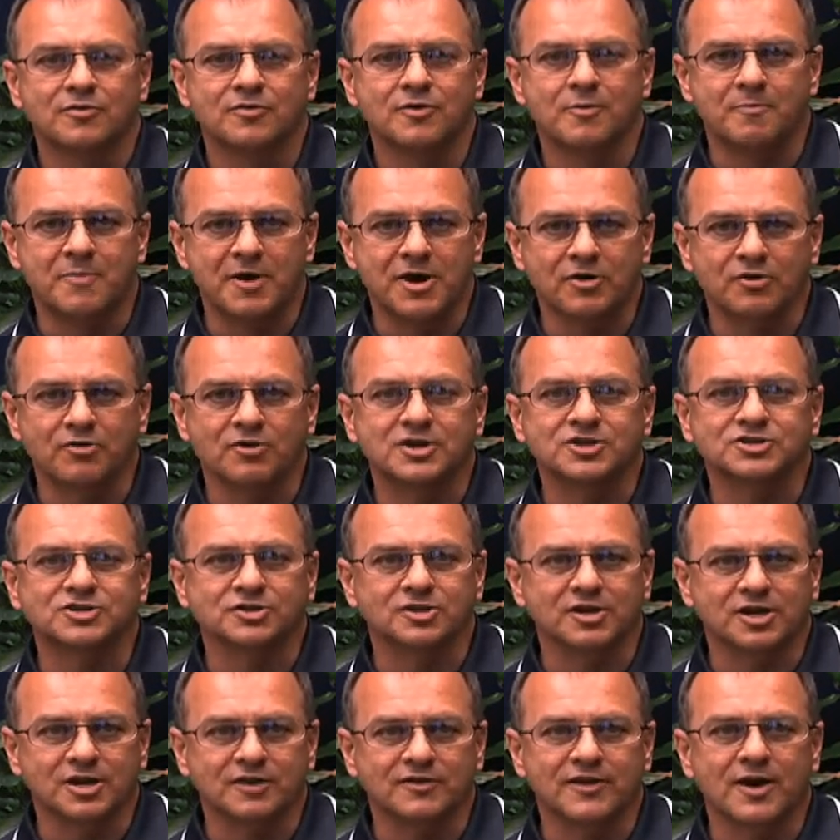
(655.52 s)
the better
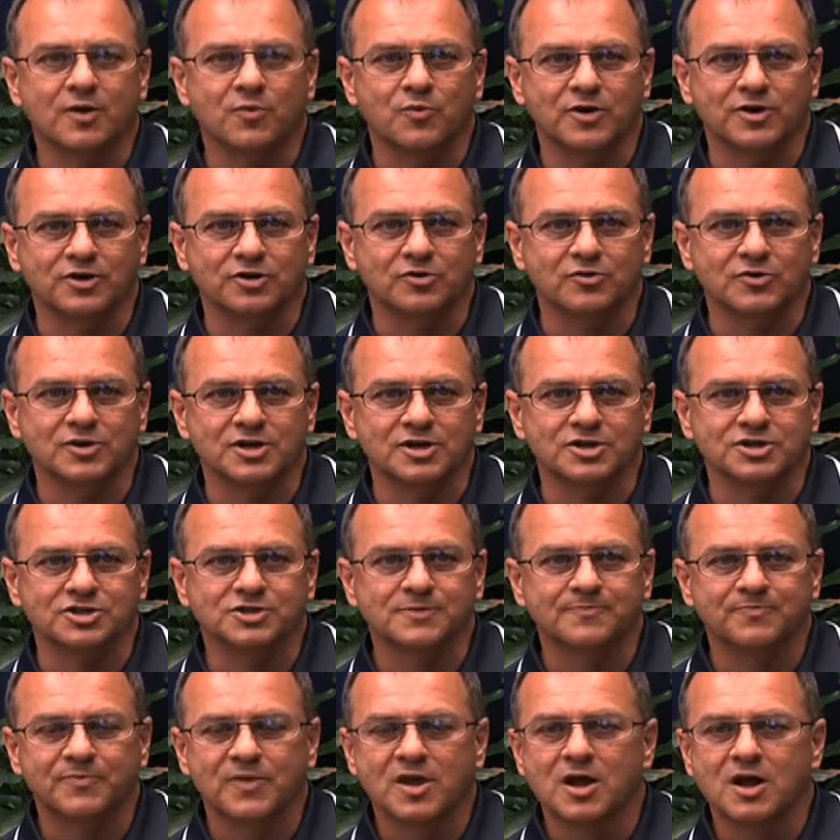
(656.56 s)
insulating that window
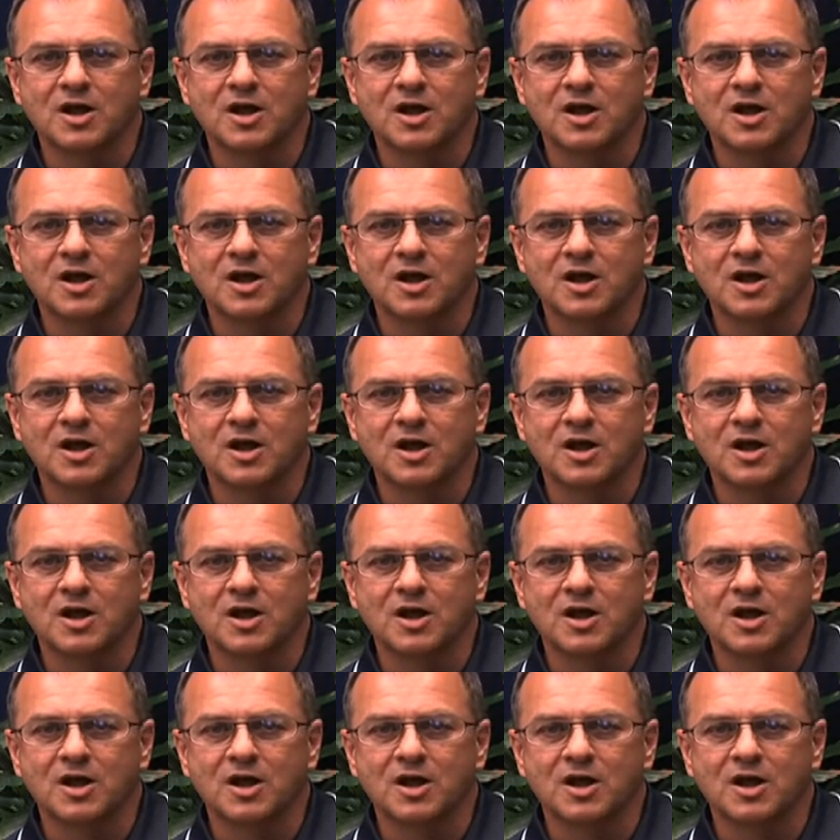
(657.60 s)
is.